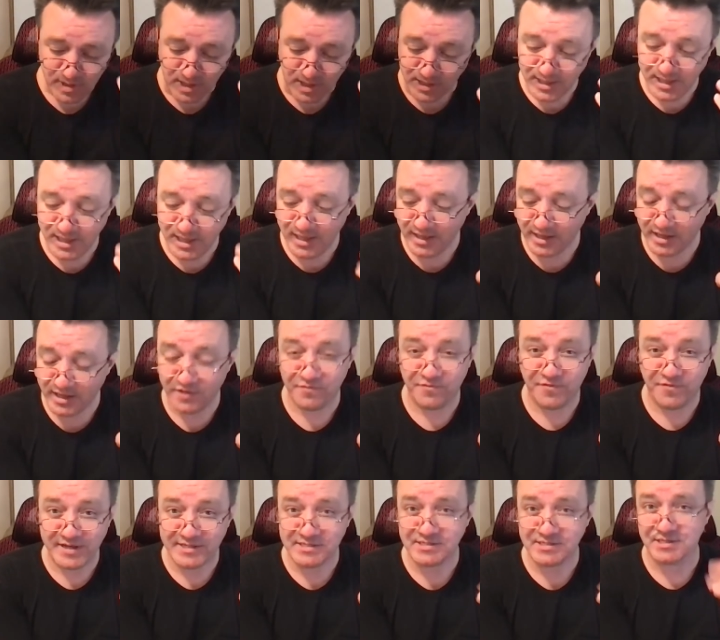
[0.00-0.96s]
he
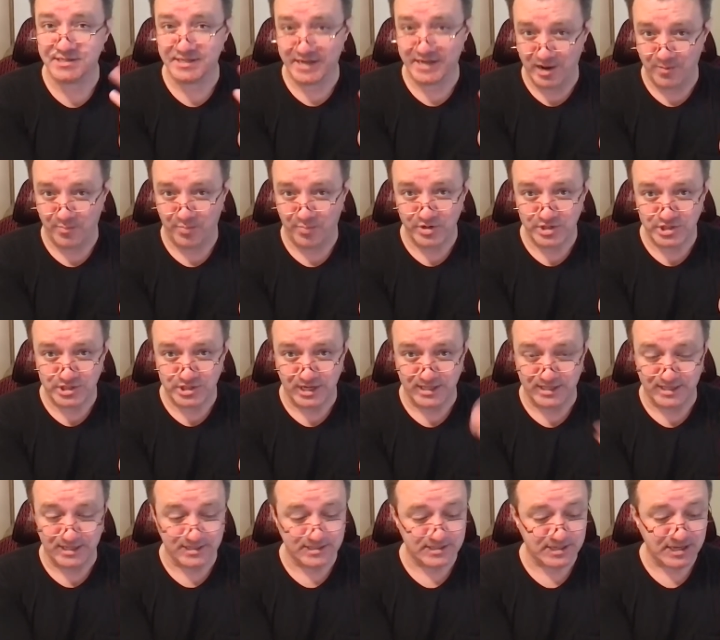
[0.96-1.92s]
confesses, and I appreciate
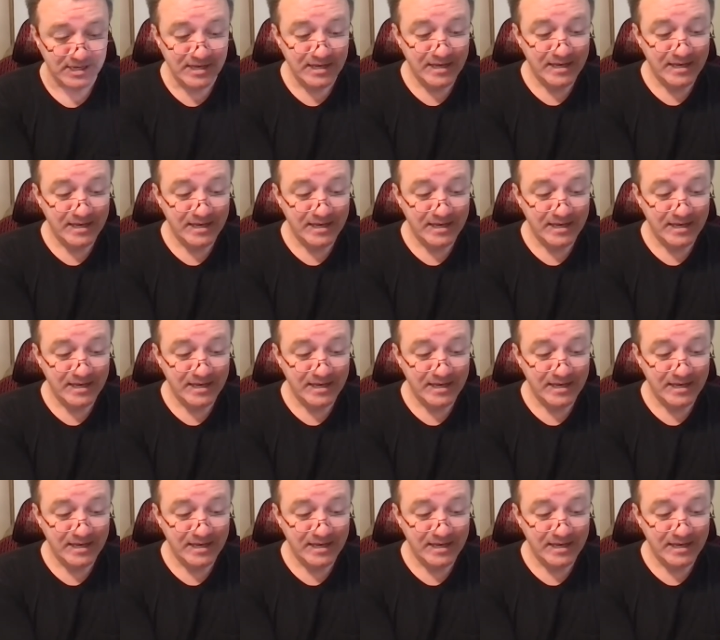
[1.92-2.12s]
this,